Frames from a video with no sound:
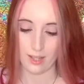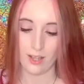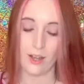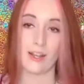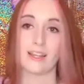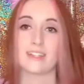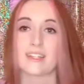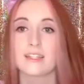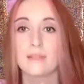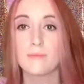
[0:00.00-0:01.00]
Okay, it's like
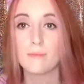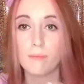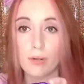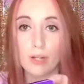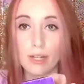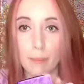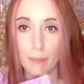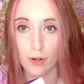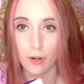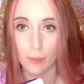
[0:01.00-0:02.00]
this pretty
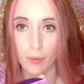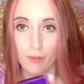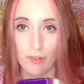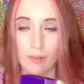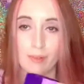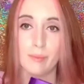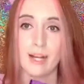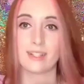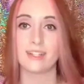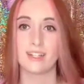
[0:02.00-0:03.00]
purple velvet box
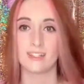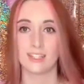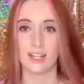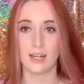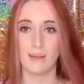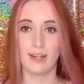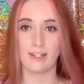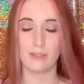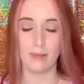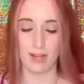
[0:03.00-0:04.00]
that actually kind of matches
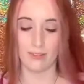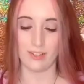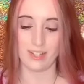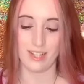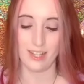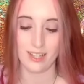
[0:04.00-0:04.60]
my outfit today.